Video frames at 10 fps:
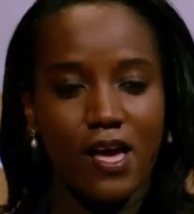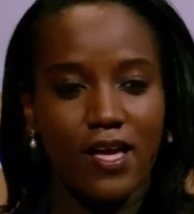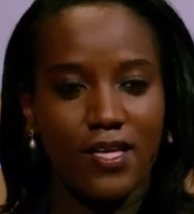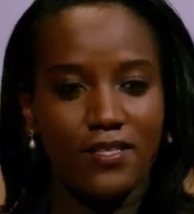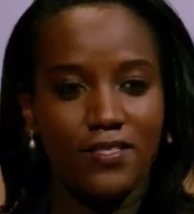
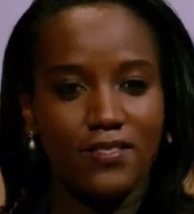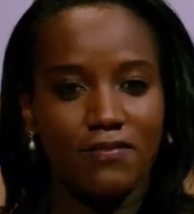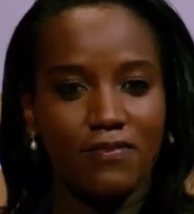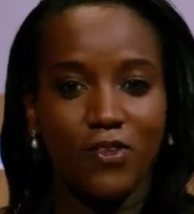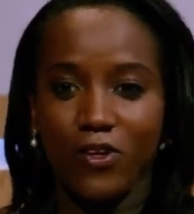and
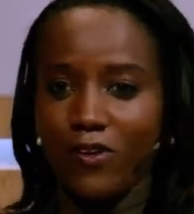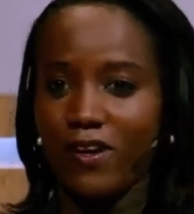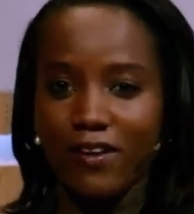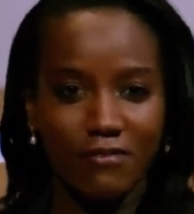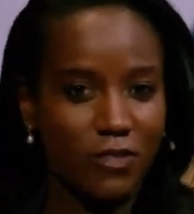
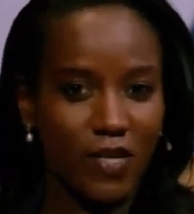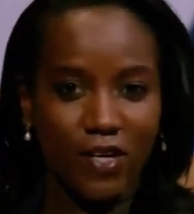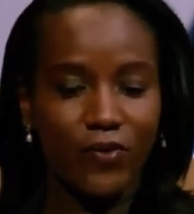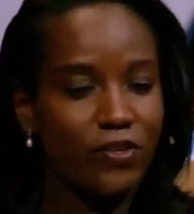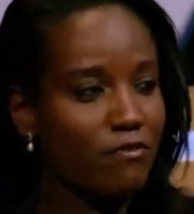you're
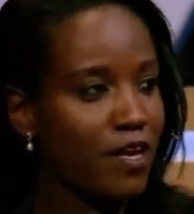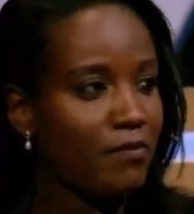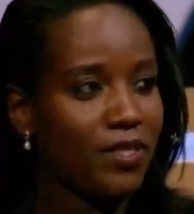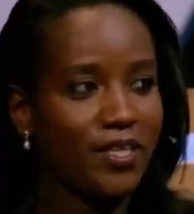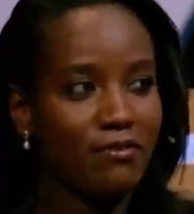speaking with your
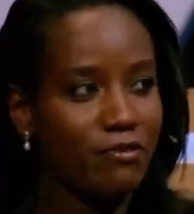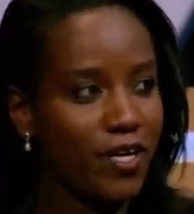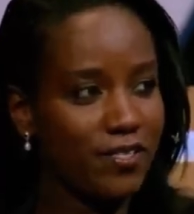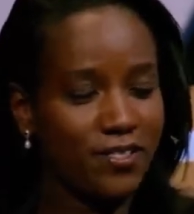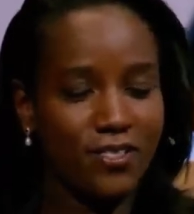family,
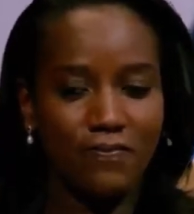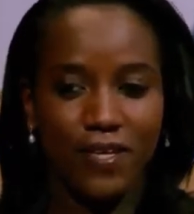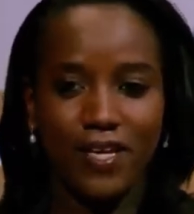friends,